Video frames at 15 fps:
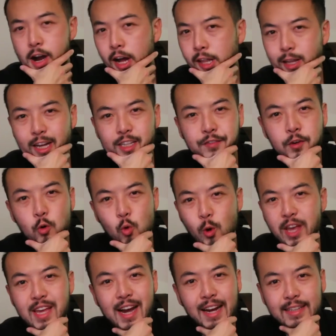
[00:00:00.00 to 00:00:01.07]
A lot of
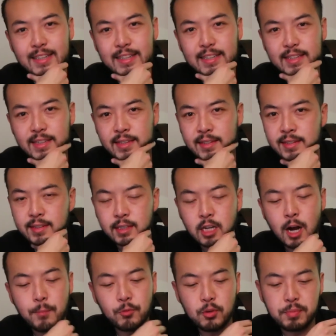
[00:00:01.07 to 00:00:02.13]
great ideas
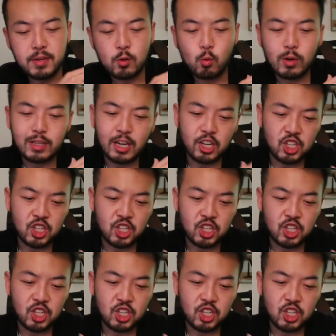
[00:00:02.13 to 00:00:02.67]
come to me when I